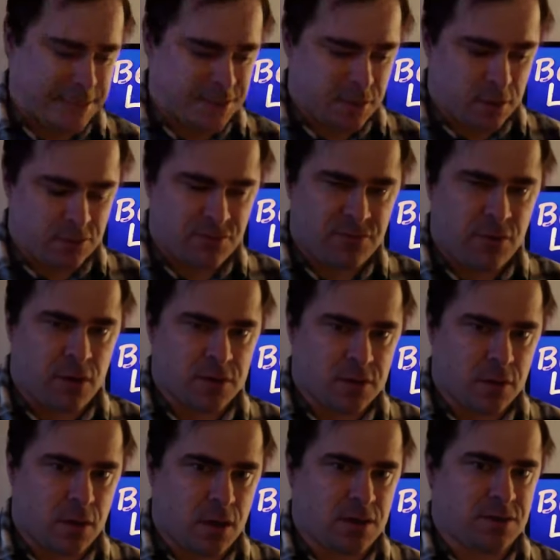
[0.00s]
It's not
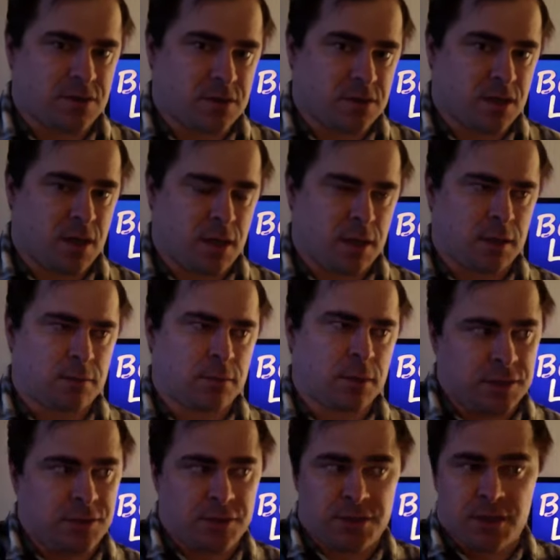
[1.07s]
fossilized in time,
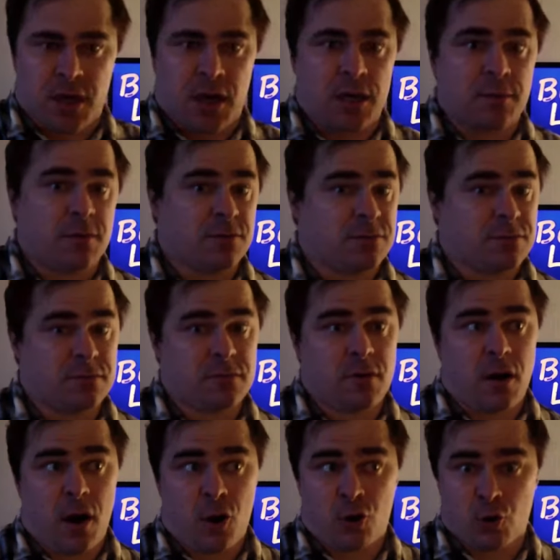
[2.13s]
in the time of
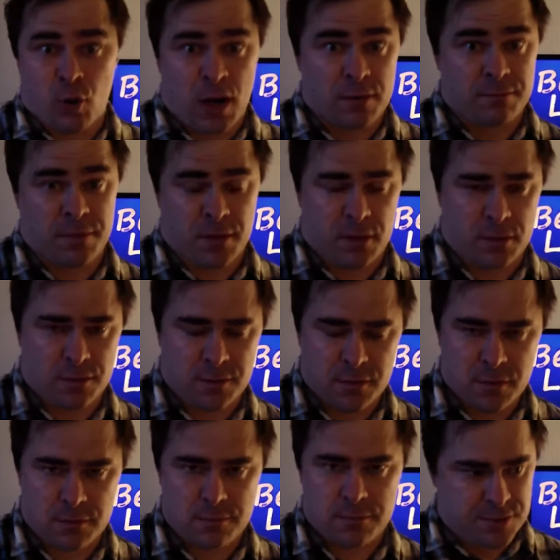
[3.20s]
our
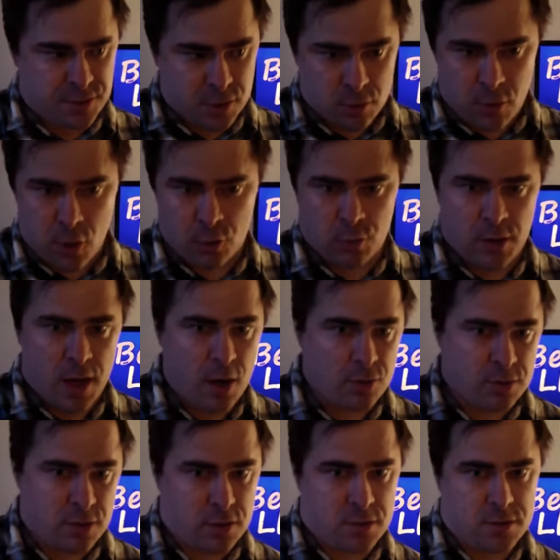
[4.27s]
grandparents. It's grown
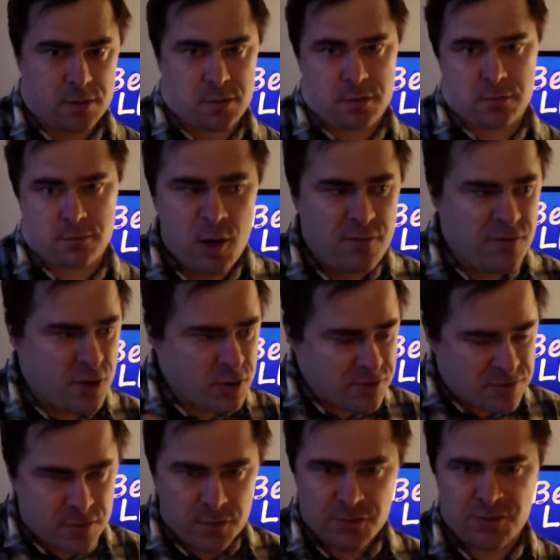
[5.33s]
without us. Now, if you're a
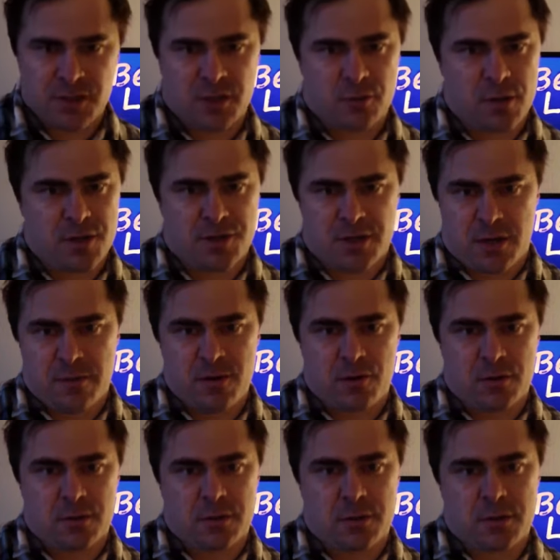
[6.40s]
first generation
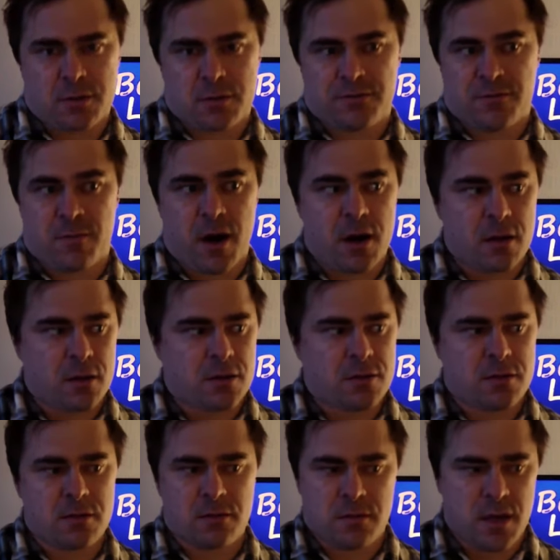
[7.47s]
immigrant from
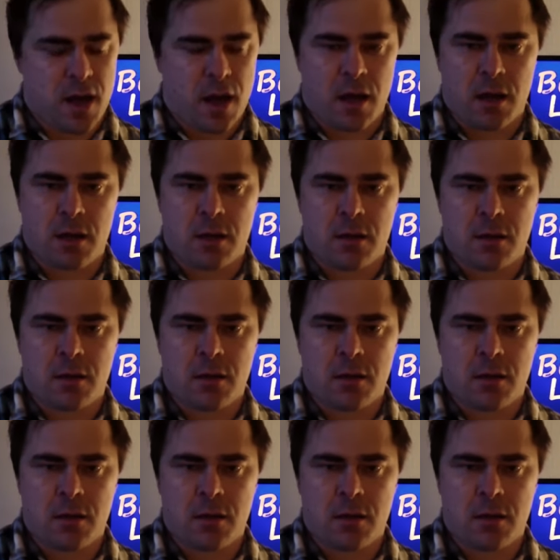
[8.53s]
Ireland, yeah.